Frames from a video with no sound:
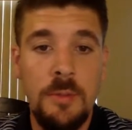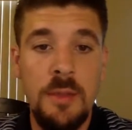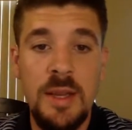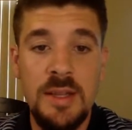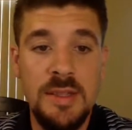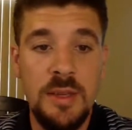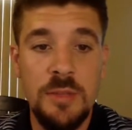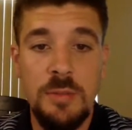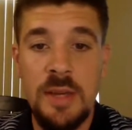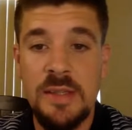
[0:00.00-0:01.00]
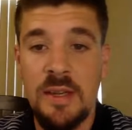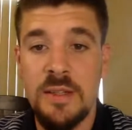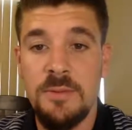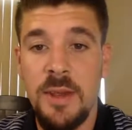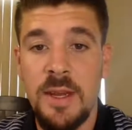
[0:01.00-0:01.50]
Median sales price in
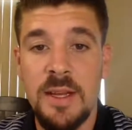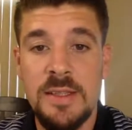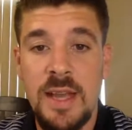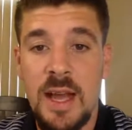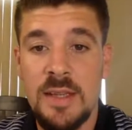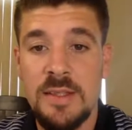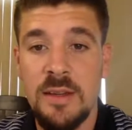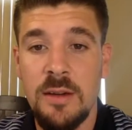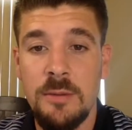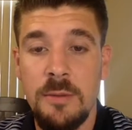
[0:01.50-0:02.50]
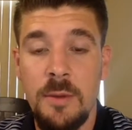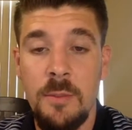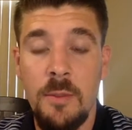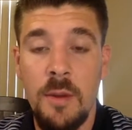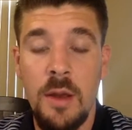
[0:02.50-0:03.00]
Las Vegas as of
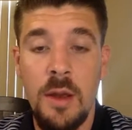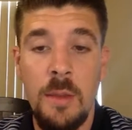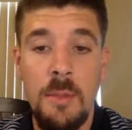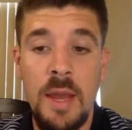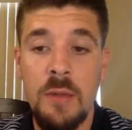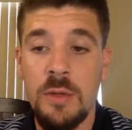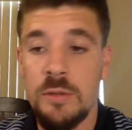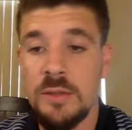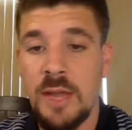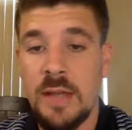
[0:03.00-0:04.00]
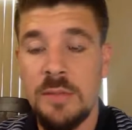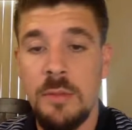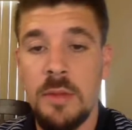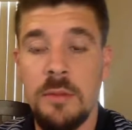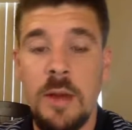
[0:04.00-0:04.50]
May, which was last
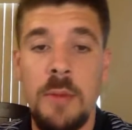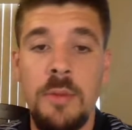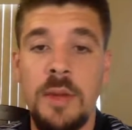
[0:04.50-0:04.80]
month, right?